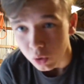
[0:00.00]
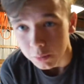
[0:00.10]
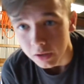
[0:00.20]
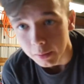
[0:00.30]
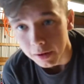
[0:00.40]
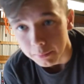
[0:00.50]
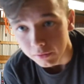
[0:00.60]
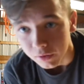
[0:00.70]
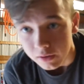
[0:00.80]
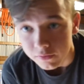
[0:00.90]
tournament. I'm going to have
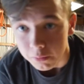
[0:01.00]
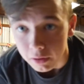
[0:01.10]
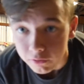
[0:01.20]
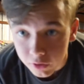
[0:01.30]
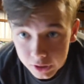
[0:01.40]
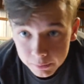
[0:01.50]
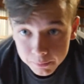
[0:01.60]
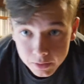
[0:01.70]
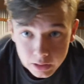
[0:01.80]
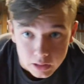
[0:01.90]
my friend film my fight.
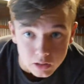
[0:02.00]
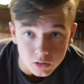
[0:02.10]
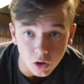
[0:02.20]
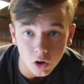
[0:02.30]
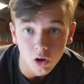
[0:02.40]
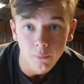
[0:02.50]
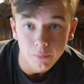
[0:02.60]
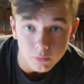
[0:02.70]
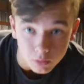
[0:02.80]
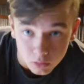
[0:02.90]
So,
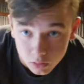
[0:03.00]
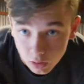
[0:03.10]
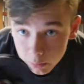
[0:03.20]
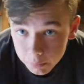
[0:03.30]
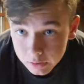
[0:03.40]
I'm going to